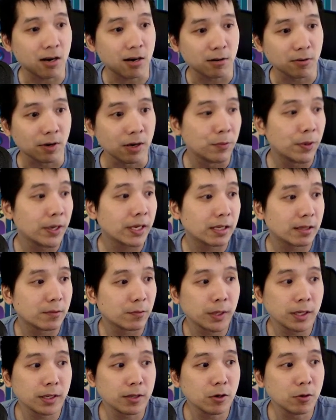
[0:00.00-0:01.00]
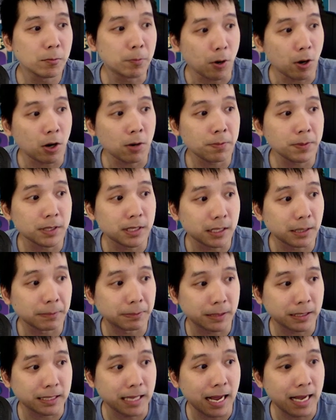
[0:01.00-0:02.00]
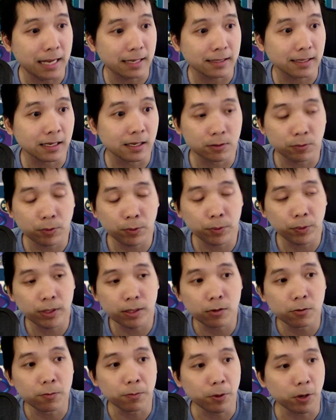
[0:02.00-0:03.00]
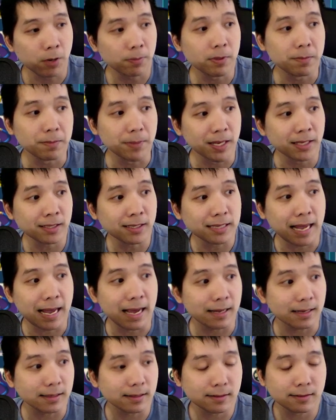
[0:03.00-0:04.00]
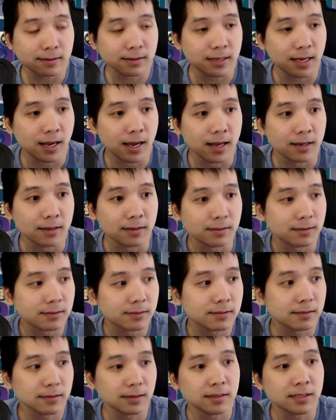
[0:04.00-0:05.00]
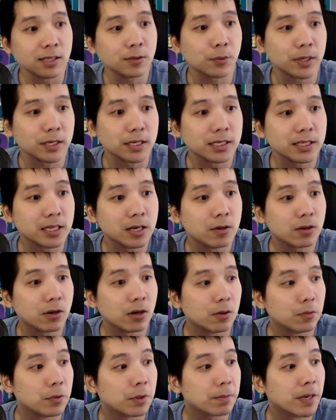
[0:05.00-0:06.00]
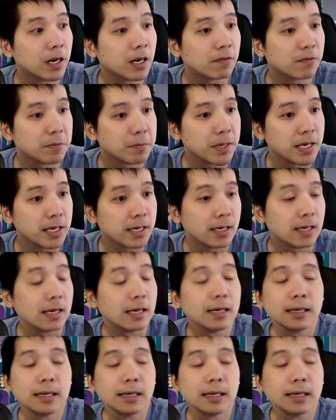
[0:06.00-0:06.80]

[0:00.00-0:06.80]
right, with no proper substat, with no proper min stat, then this one is still gonna work better for me.